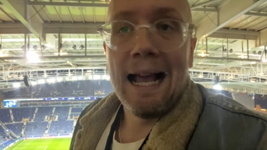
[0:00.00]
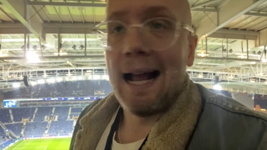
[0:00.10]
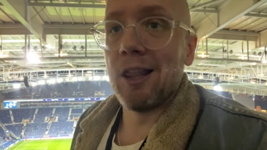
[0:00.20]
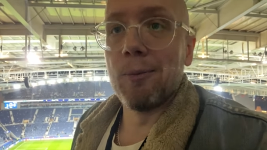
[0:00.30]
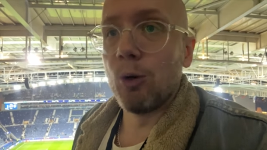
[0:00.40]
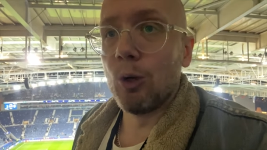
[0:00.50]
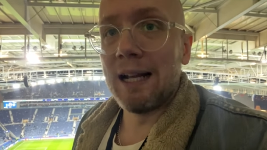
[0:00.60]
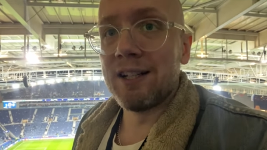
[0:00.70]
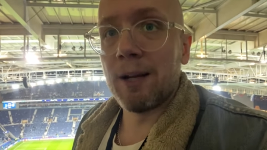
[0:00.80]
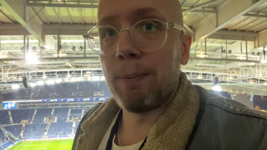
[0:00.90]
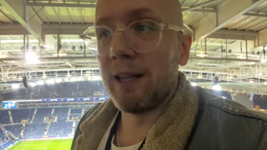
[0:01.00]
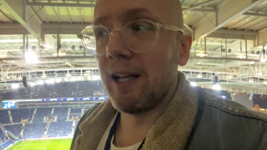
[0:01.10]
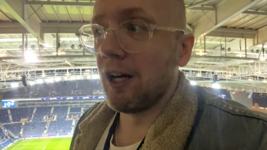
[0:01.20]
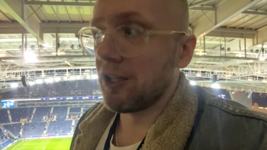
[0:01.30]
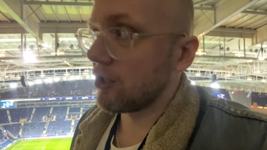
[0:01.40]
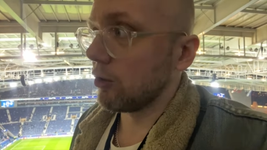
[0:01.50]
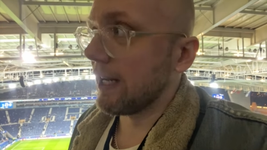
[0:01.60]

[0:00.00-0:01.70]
and the ball ends up in the Arsenal